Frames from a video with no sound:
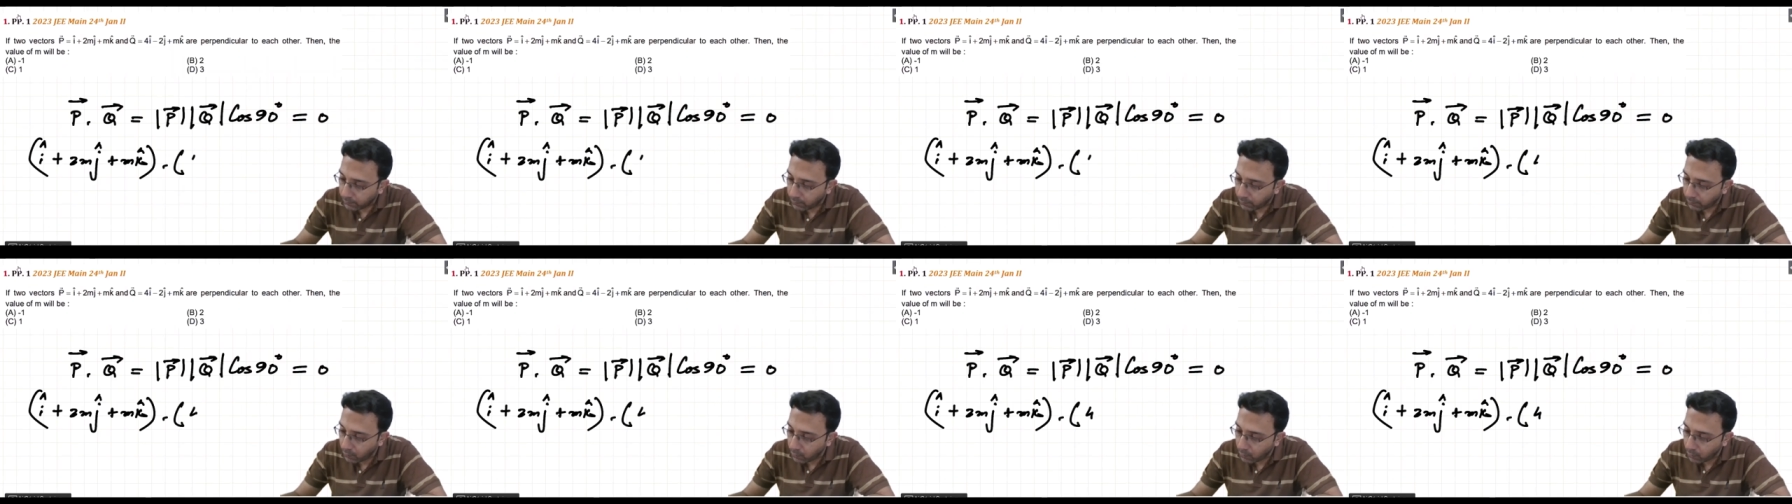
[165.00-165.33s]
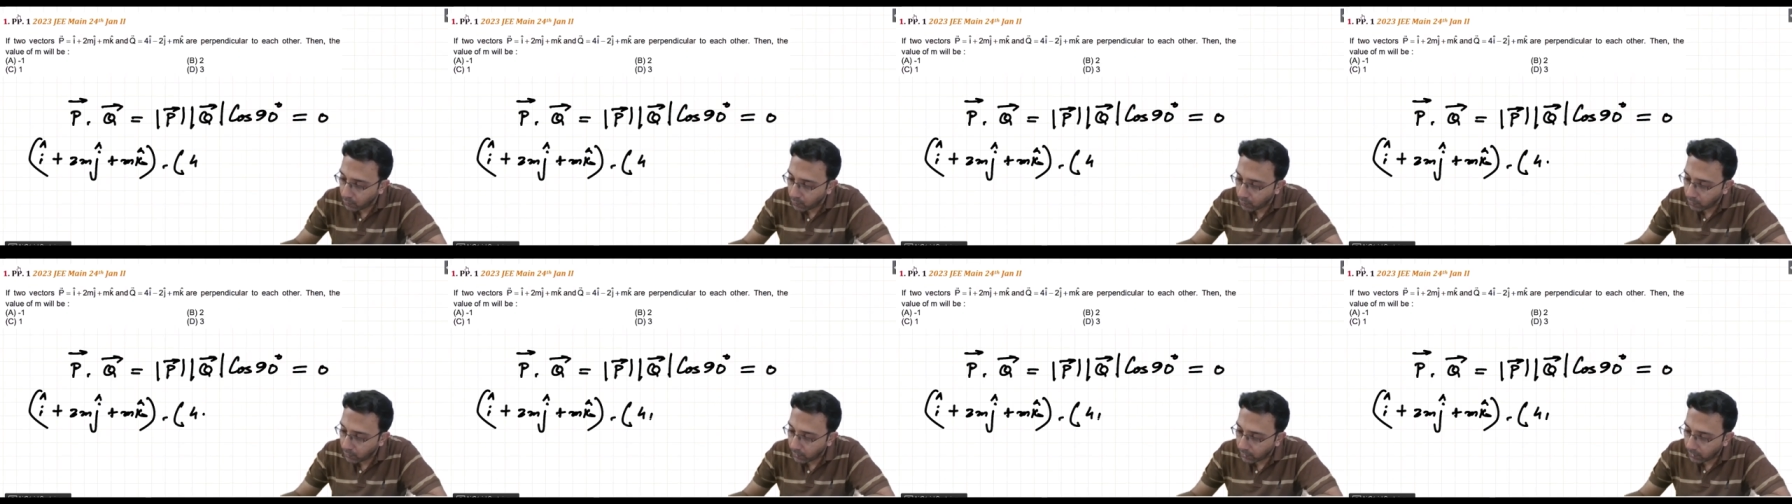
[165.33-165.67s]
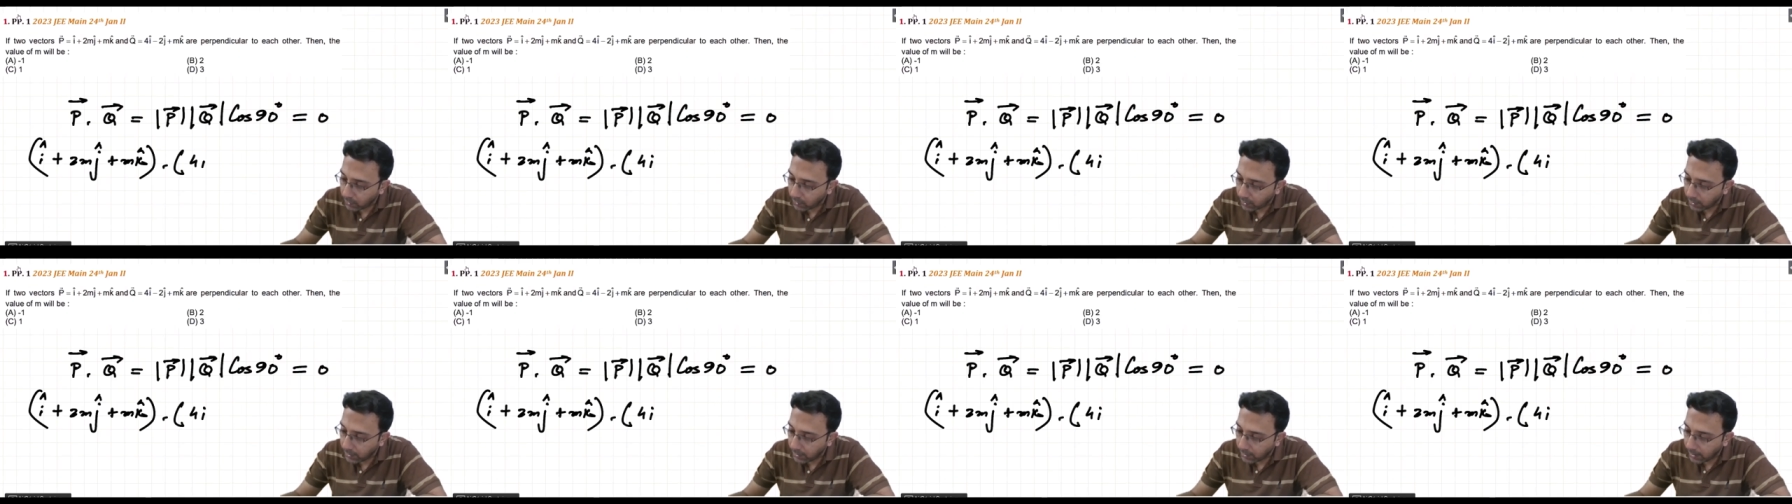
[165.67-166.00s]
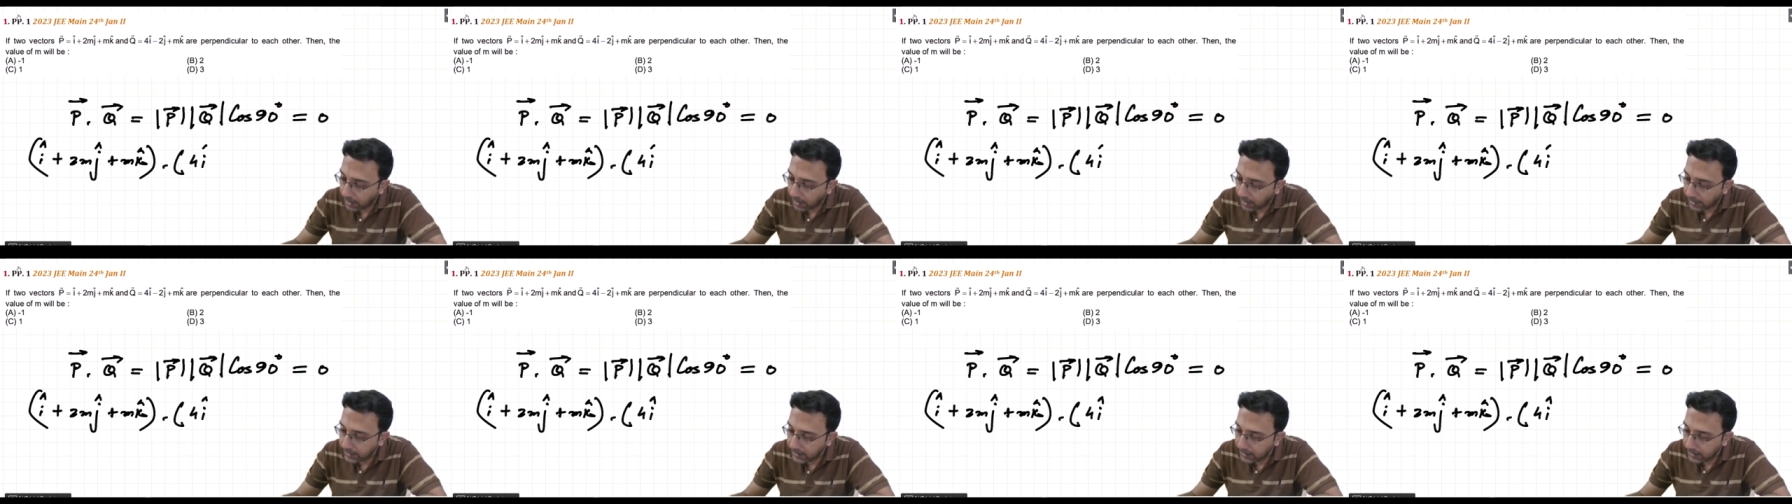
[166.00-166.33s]

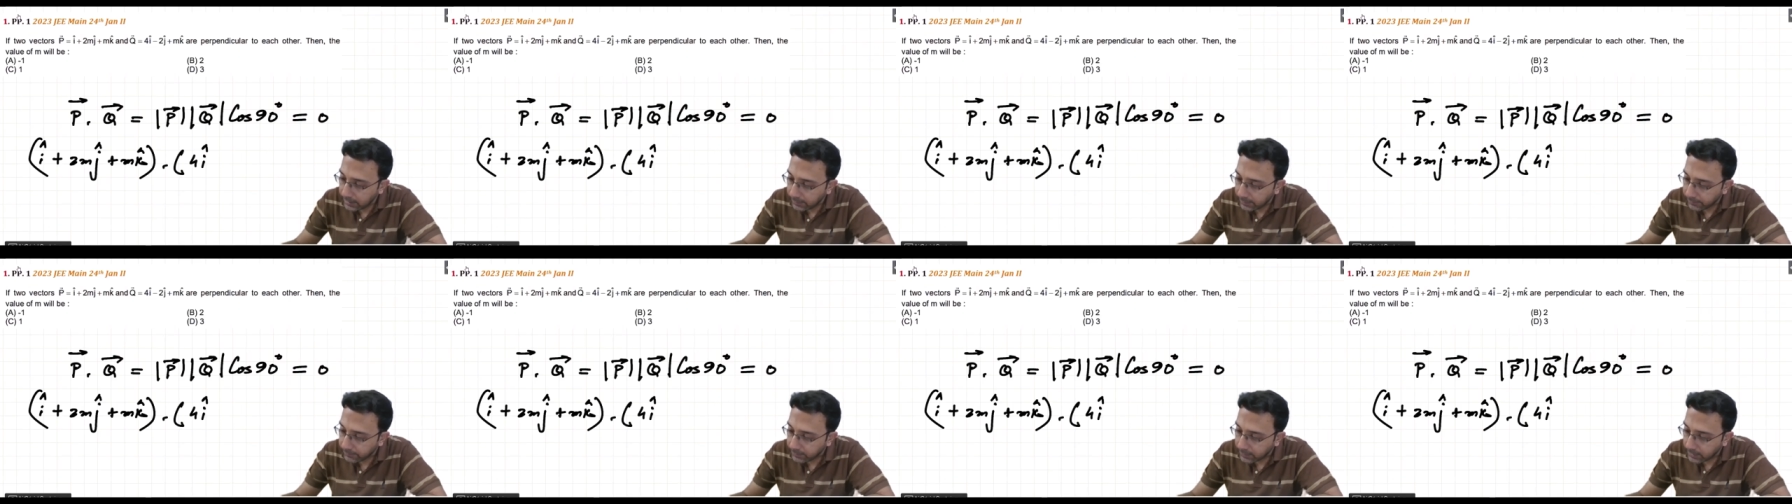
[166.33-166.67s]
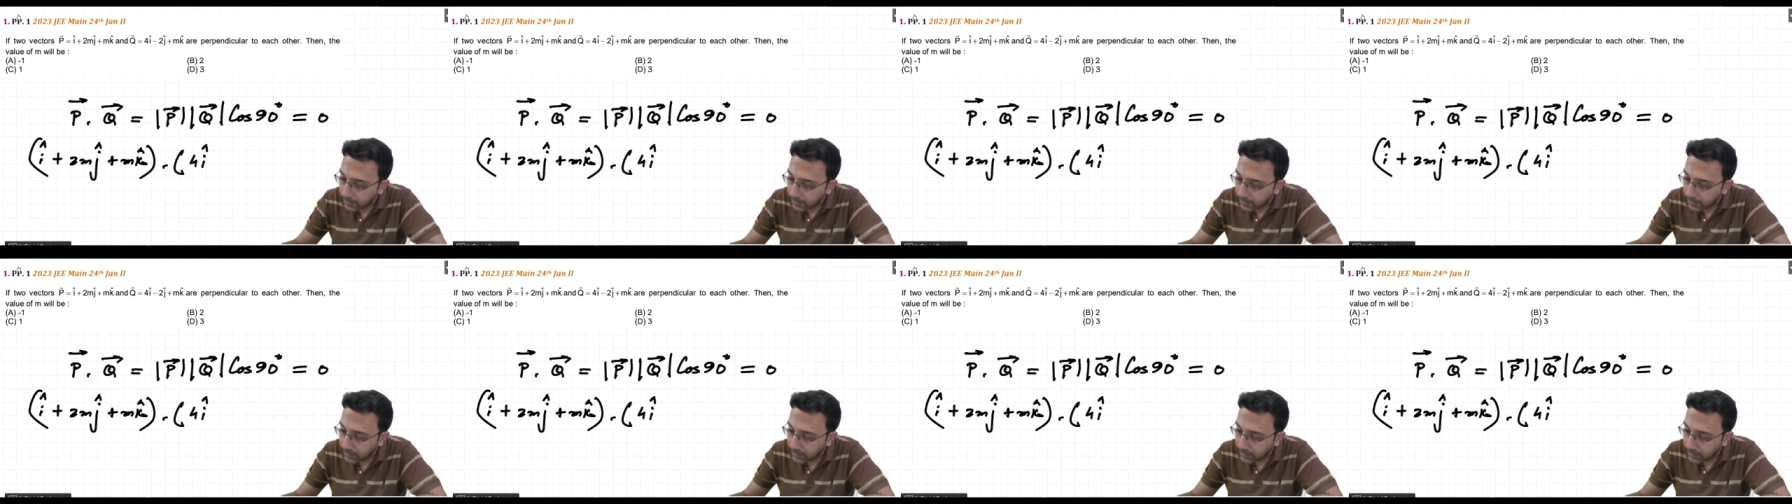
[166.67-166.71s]
4I